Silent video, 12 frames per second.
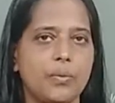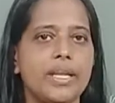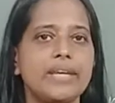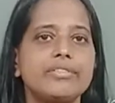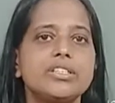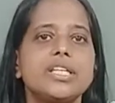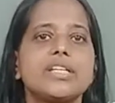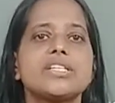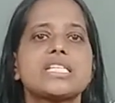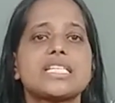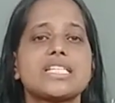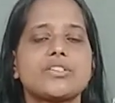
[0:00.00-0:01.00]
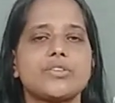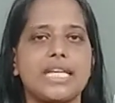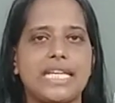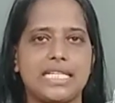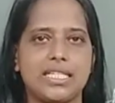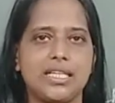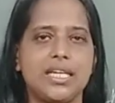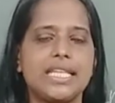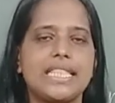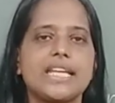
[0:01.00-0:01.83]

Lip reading: whenever there is trade,